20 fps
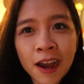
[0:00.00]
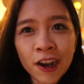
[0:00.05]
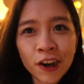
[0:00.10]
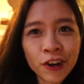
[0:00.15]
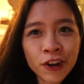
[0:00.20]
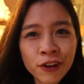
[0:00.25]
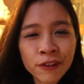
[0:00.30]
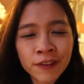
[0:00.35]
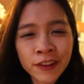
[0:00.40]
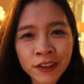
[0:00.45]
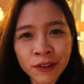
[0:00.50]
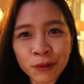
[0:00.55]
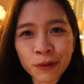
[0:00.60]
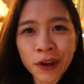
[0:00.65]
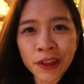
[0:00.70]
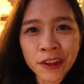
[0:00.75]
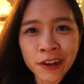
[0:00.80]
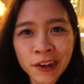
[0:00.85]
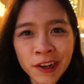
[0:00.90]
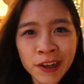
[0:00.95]
I don't know if it's the
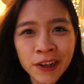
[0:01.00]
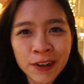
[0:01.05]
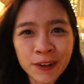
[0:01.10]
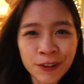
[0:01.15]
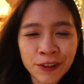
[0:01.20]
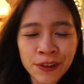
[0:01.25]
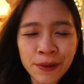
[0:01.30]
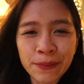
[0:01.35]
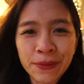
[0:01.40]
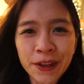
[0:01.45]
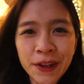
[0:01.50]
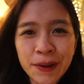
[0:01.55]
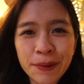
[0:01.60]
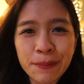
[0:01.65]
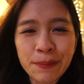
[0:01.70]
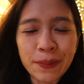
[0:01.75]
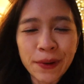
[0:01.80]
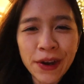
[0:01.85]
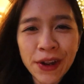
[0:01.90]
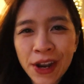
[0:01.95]
weather or something,
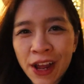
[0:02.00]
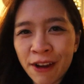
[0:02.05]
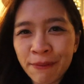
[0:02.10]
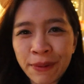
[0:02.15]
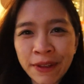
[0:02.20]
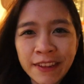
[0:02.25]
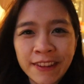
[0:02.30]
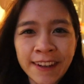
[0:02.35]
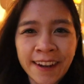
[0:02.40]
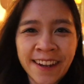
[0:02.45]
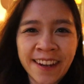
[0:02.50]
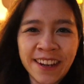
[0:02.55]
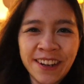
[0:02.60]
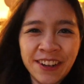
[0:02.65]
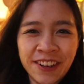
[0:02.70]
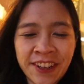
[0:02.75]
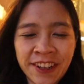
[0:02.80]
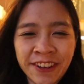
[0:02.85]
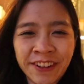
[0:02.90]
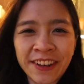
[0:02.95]
but I've been ducking
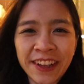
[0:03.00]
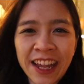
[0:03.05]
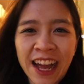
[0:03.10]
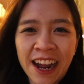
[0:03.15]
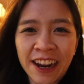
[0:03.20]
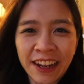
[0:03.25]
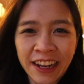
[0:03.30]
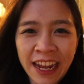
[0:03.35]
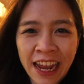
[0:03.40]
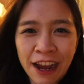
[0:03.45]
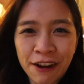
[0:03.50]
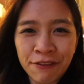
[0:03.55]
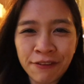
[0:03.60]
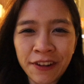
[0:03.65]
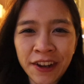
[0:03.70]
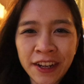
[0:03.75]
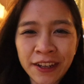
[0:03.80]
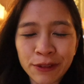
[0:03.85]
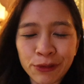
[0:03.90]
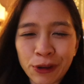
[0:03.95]
into a lot of
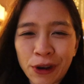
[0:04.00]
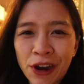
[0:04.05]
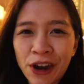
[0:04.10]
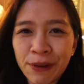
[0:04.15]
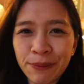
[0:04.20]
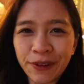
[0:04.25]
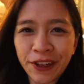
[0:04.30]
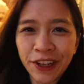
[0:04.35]
cafes while I'm